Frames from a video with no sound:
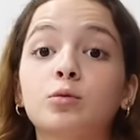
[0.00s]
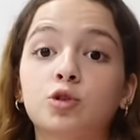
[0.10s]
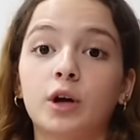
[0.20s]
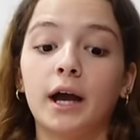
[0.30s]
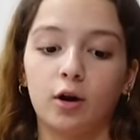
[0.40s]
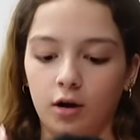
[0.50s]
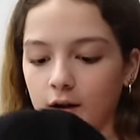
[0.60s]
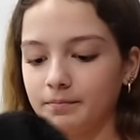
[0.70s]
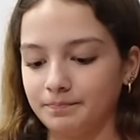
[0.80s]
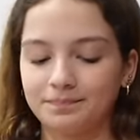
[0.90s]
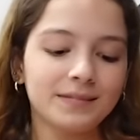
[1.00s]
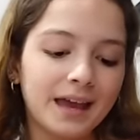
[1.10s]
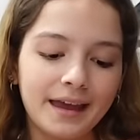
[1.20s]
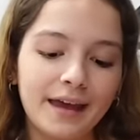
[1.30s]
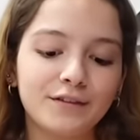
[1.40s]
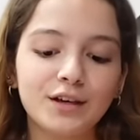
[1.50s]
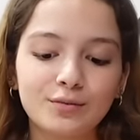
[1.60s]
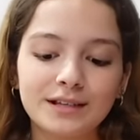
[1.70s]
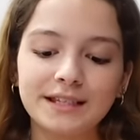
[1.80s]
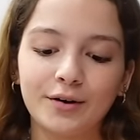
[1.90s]
we'll try it on. If you guys
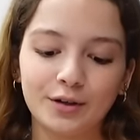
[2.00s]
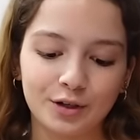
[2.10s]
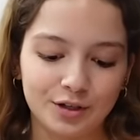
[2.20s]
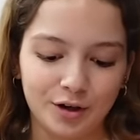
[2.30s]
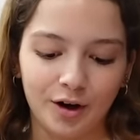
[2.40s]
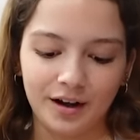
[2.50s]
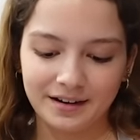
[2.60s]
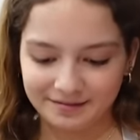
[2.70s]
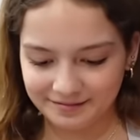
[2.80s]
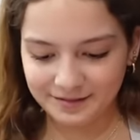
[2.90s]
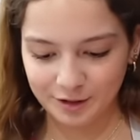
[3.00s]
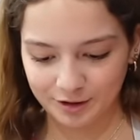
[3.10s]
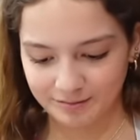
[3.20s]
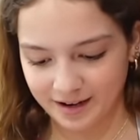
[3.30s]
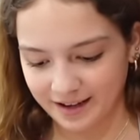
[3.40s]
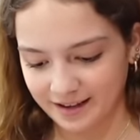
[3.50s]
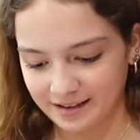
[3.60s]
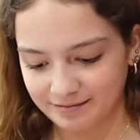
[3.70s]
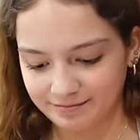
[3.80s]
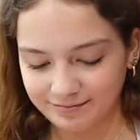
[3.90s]
want to see how it looks on, go to
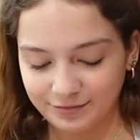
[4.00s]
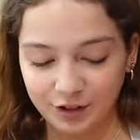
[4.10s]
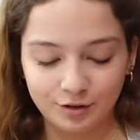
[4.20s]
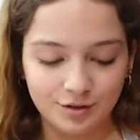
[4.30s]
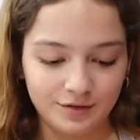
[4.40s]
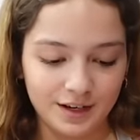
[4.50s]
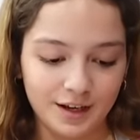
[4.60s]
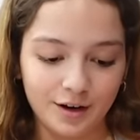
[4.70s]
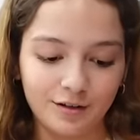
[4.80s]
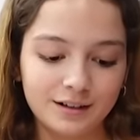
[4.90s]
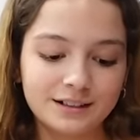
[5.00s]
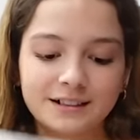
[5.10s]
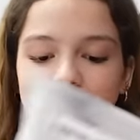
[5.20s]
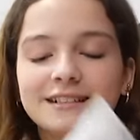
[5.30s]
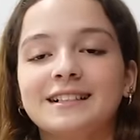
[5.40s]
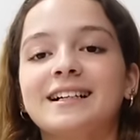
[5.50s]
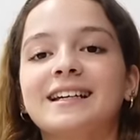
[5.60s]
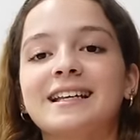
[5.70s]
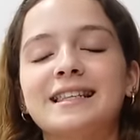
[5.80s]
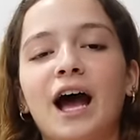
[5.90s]
my YouTube video.
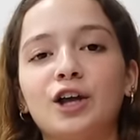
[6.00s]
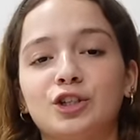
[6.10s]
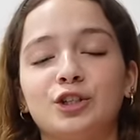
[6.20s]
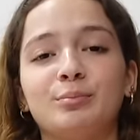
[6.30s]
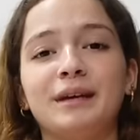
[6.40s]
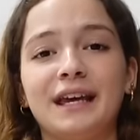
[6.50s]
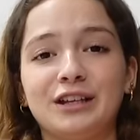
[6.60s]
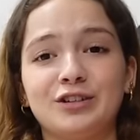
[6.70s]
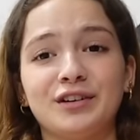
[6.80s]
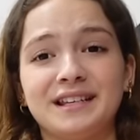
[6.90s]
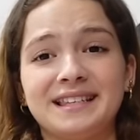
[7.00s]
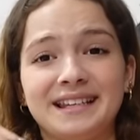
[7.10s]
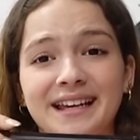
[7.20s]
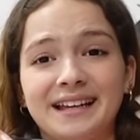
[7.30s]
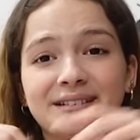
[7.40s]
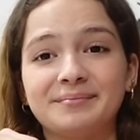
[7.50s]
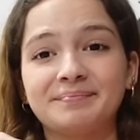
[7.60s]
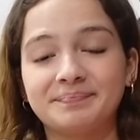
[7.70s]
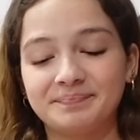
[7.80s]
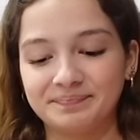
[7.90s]
Because that should be interesting.
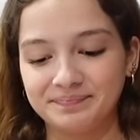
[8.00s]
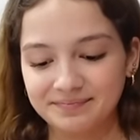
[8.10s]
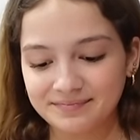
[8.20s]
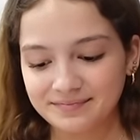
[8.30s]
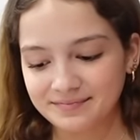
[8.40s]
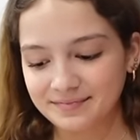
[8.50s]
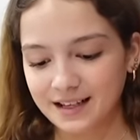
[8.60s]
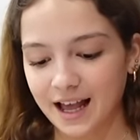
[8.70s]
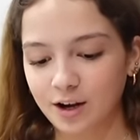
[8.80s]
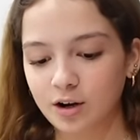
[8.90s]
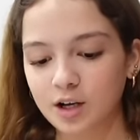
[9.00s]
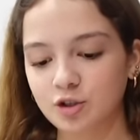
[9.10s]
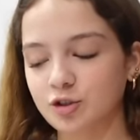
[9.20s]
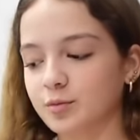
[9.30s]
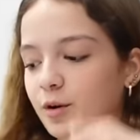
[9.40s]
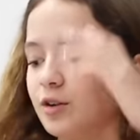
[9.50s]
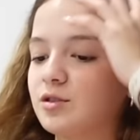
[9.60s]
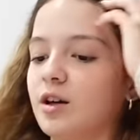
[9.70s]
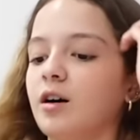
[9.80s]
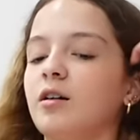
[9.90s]
I got extra smalls
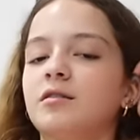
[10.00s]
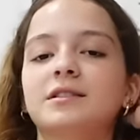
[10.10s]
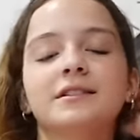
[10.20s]
though.